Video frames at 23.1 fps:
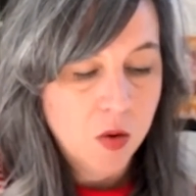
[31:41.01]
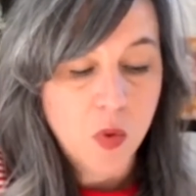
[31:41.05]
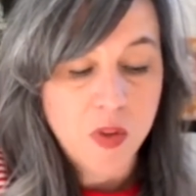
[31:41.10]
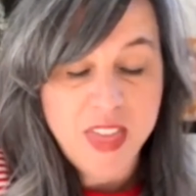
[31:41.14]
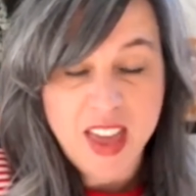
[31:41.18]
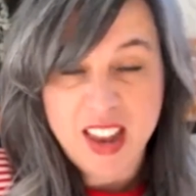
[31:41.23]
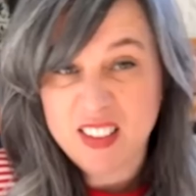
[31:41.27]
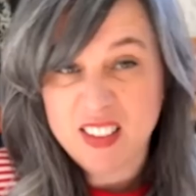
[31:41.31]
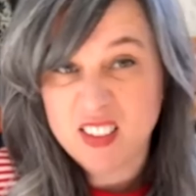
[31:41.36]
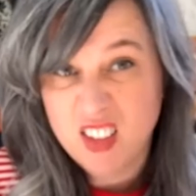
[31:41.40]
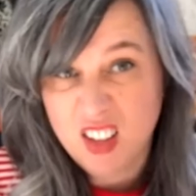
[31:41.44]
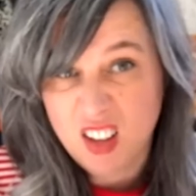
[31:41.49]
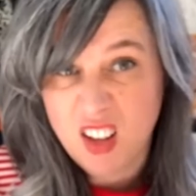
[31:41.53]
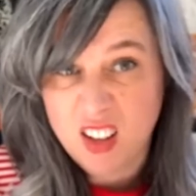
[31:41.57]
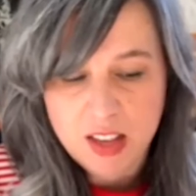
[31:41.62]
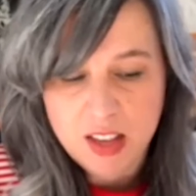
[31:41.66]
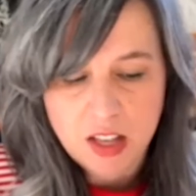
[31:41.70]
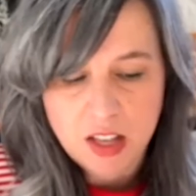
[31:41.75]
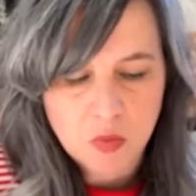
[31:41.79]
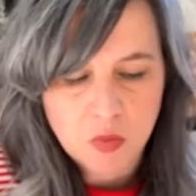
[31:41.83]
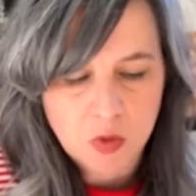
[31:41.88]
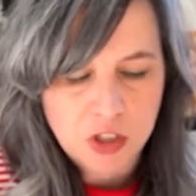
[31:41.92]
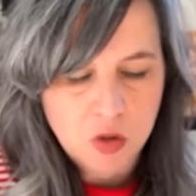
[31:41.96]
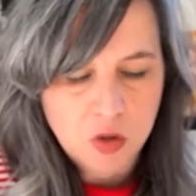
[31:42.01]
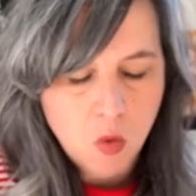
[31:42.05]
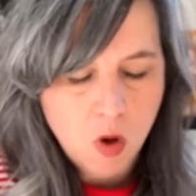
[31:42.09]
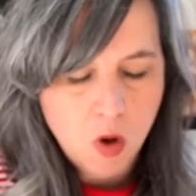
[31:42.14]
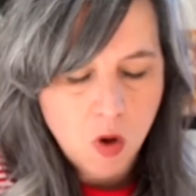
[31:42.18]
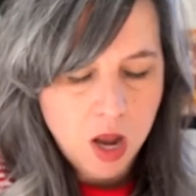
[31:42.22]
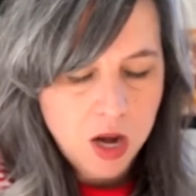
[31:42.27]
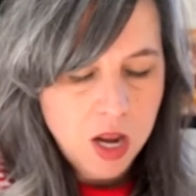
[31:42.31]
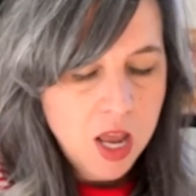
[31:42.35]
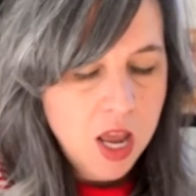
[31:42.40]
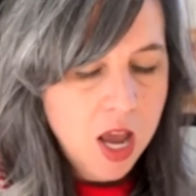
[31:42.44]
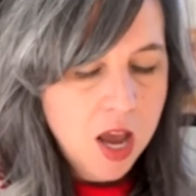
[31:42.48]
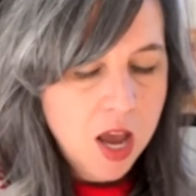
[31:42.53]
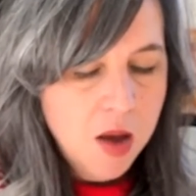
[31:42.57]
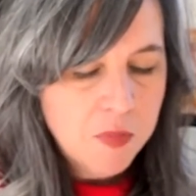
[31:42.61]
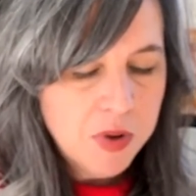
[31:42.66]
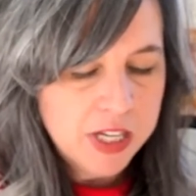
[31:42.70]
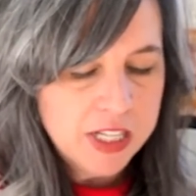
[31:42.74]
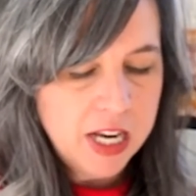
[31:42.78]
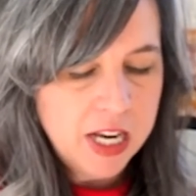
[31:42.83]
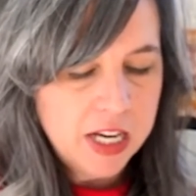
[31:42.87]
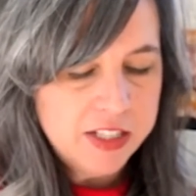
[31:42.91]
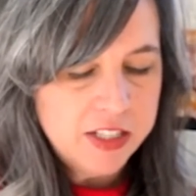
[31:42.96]
Well, that's good. That's what you want.
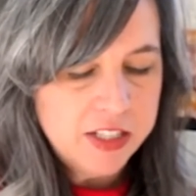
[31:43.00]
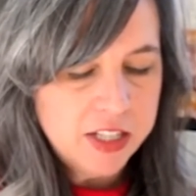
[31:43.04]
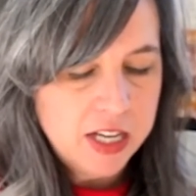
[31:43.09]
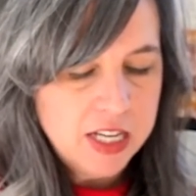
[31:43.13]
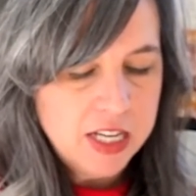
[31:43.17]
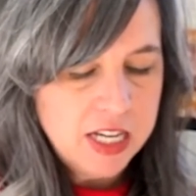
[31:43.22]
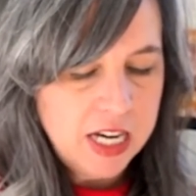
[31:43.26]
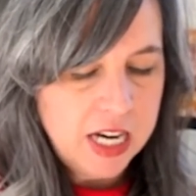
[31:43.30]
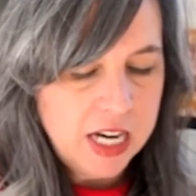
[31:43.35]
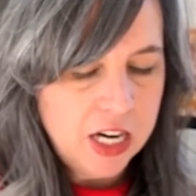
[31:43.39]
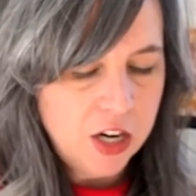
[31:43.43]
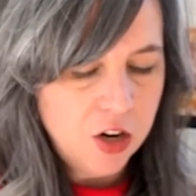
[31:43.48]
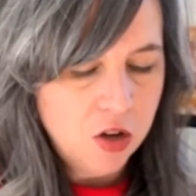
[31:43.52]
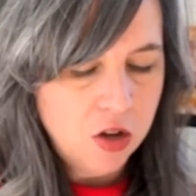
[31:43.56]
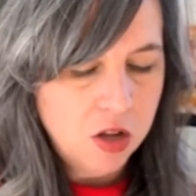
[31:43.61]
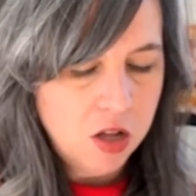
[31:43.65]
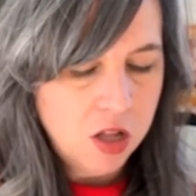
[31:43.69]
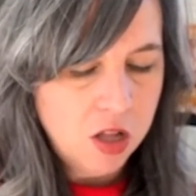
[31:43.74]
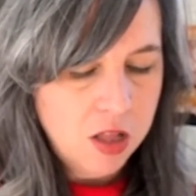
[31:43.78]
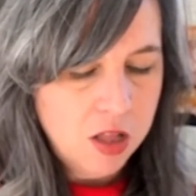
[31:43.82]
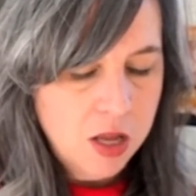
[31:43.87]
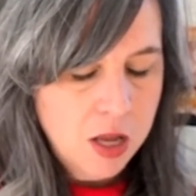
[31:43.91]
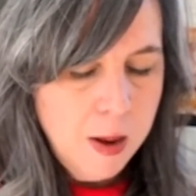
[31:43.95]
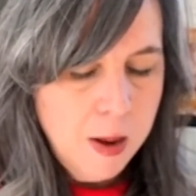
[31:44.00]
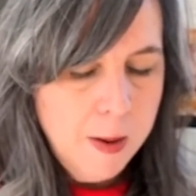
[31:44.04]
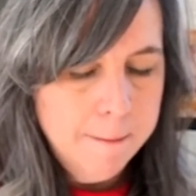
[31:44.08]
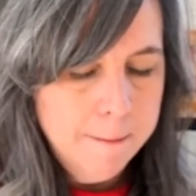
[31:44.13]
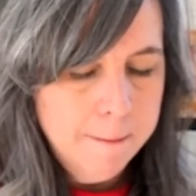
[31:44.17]
But it's a needle.